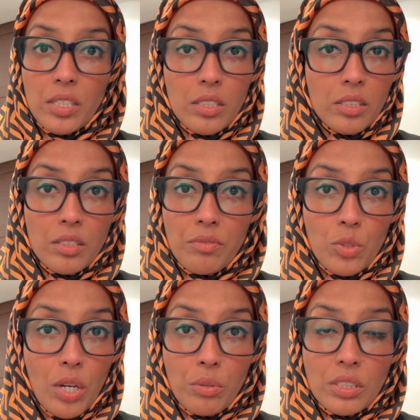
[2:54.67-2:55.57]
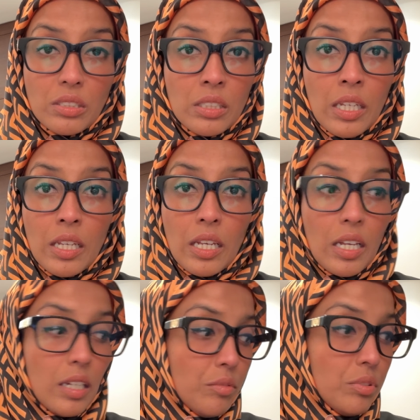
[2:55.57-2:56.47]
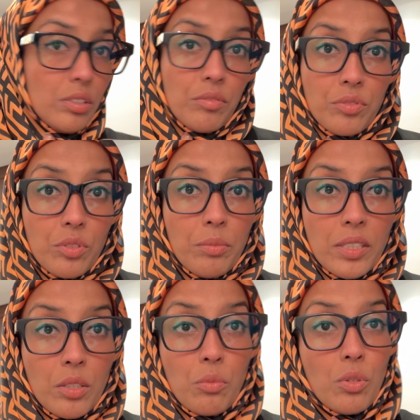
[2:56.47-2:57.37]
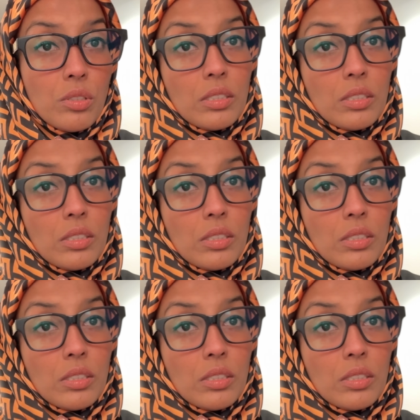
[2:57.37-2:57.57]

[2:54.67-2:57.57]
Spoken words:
interview hours, I've received so many awards.